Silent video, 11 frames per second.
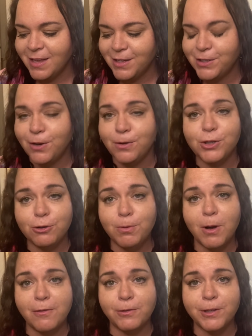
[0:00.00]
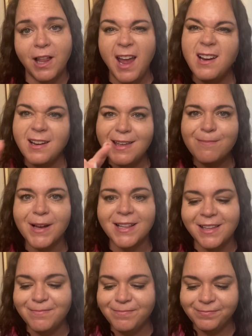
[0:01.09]
So Stroopwafel Delight in my
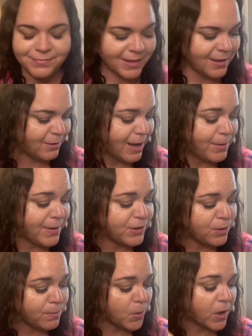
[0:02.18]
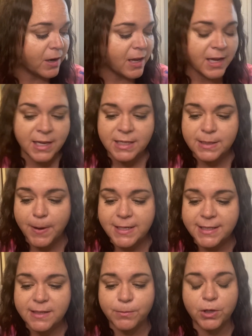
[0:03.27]
club. Okay, we have two more.
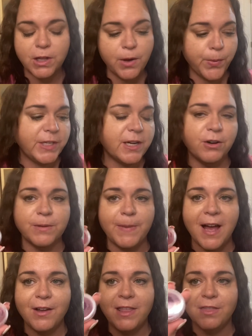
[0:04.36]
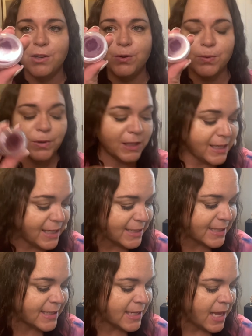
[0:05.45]
Spiced Ember Glow we talked about in the new
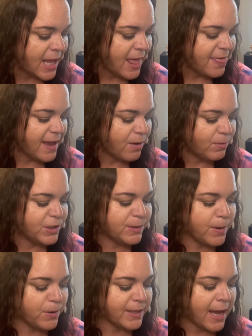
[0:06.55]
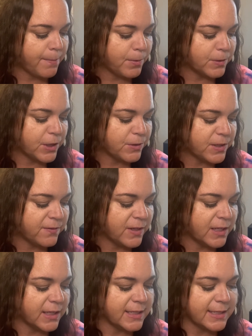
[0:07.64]
release. That was smoked apple, toasted
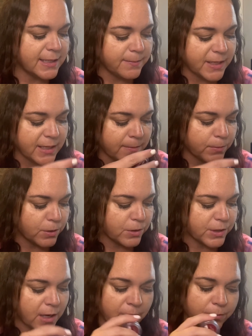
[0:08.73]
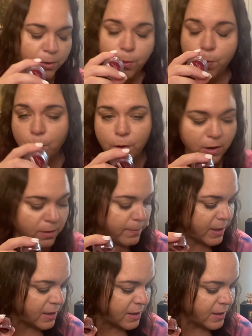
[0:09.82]
vanilla, and cinnamon embers offer a
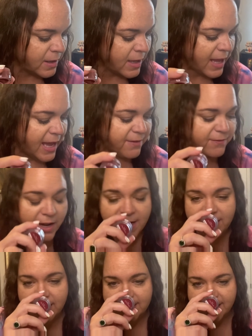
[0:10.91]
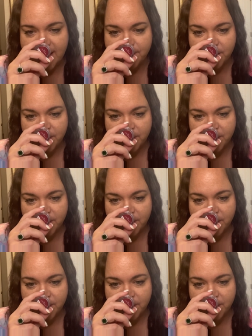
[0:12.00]
warm and inviting escape.